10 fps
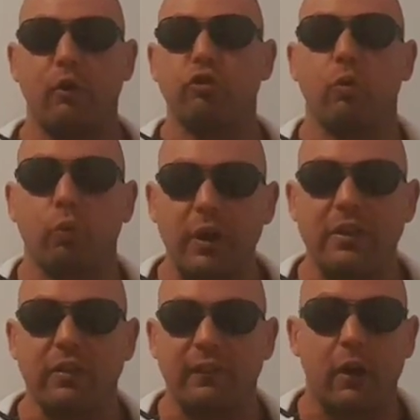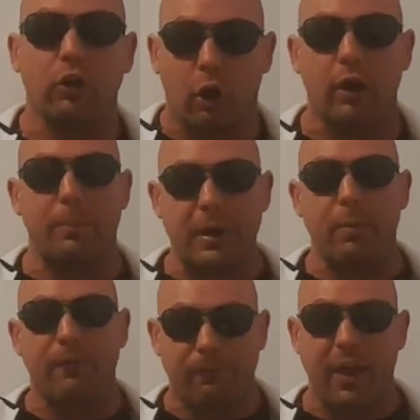there's a reason that a lot of
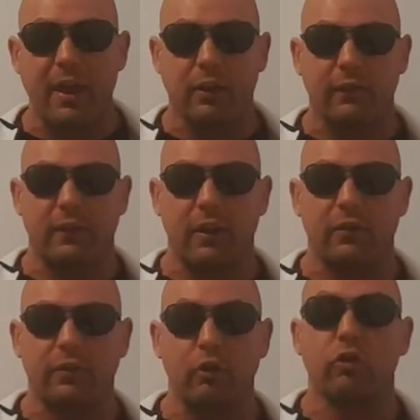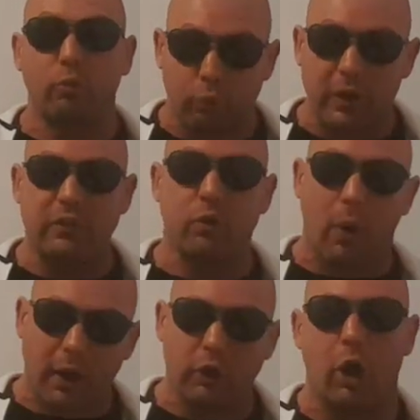people fail at this. There's a reason
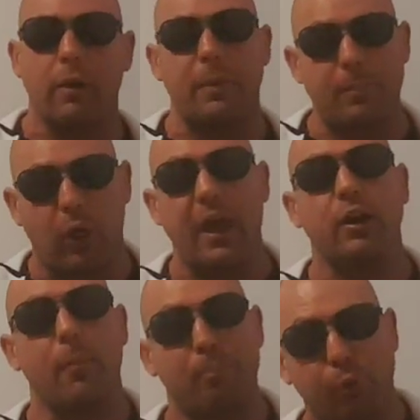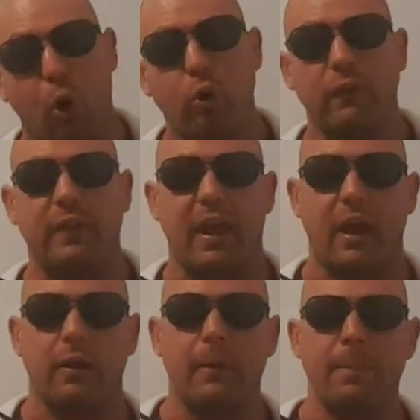why a lot of people end up broke at the
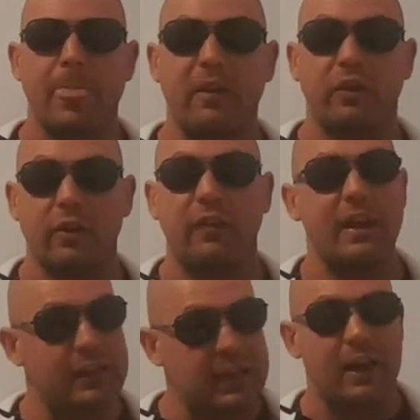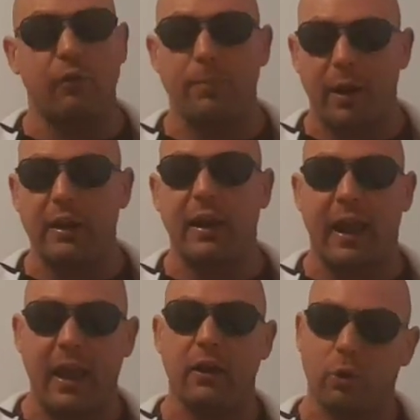end. It's because they need everybody to
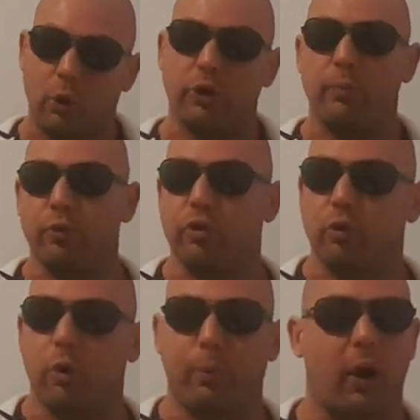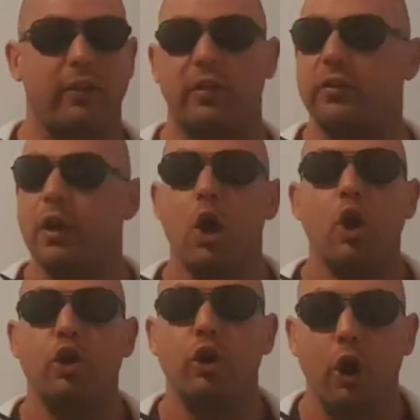handhold them through this whole process.
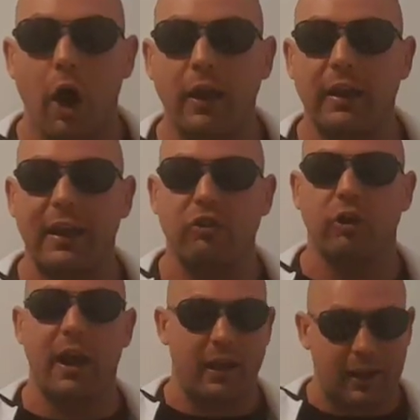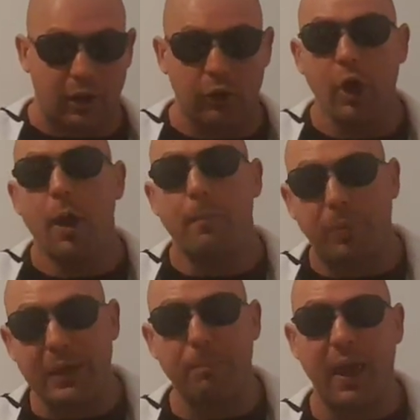You're not going to get your hand held.
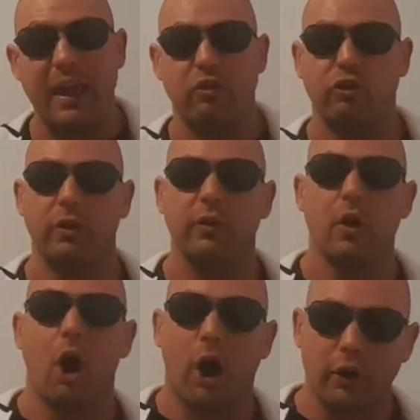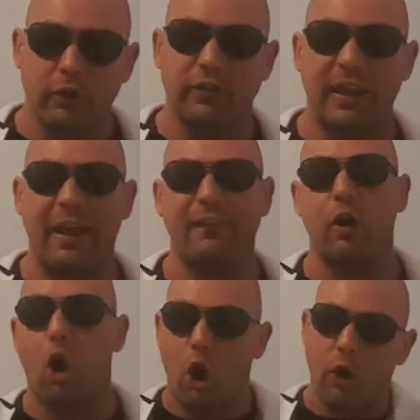Be patient. Understand
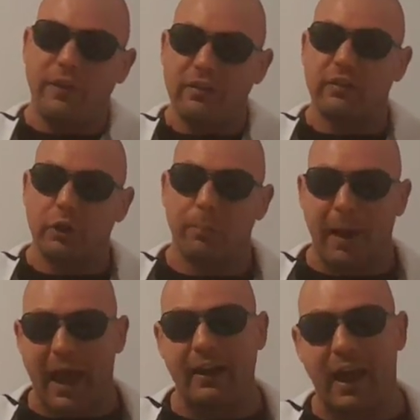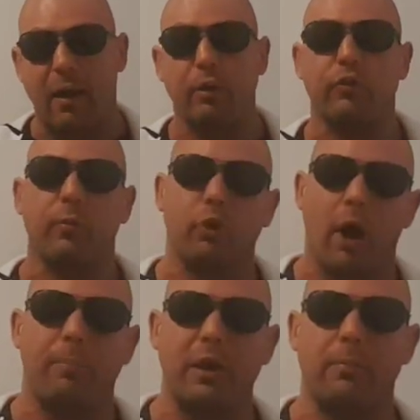that all these little bad habits from
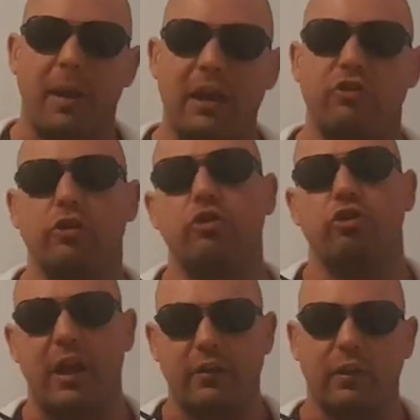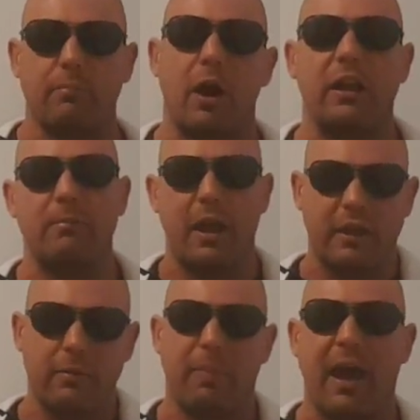not being patient, chasing money,
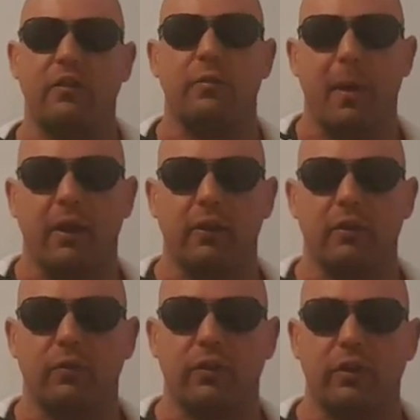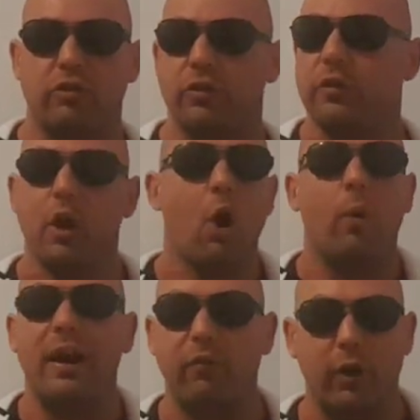making bad speculative decisions,
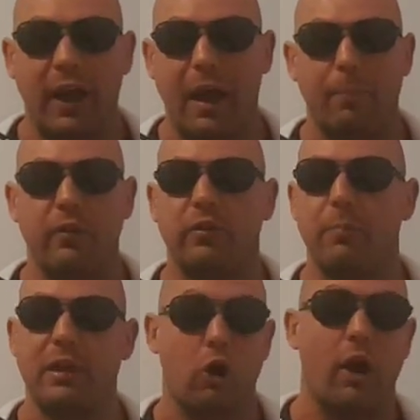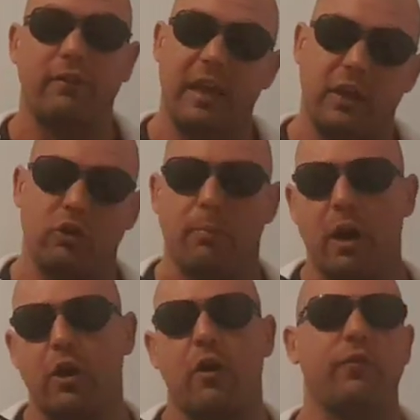whatever it happens to be, not taking your
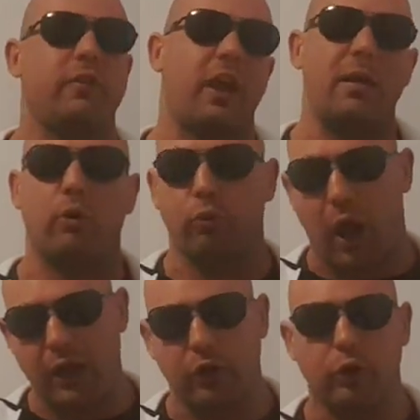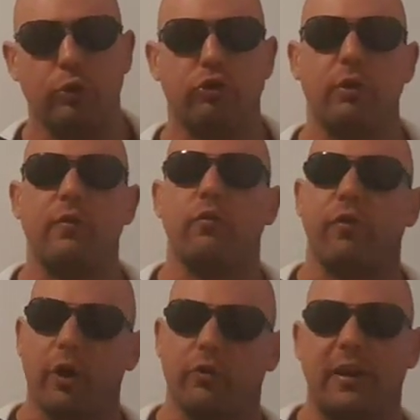money off the table, riding a loser even
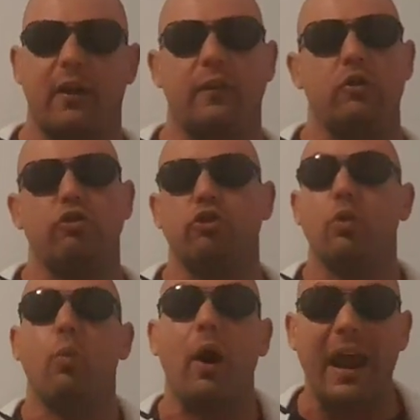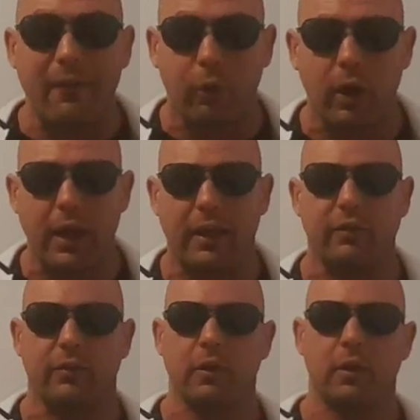farther down than you should, whatever it
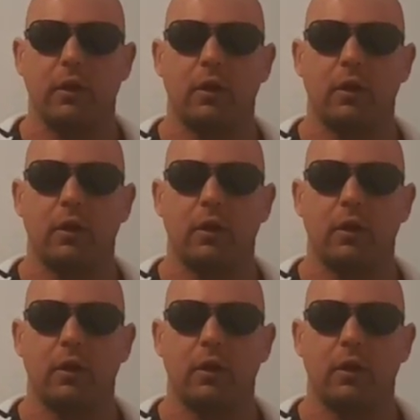is,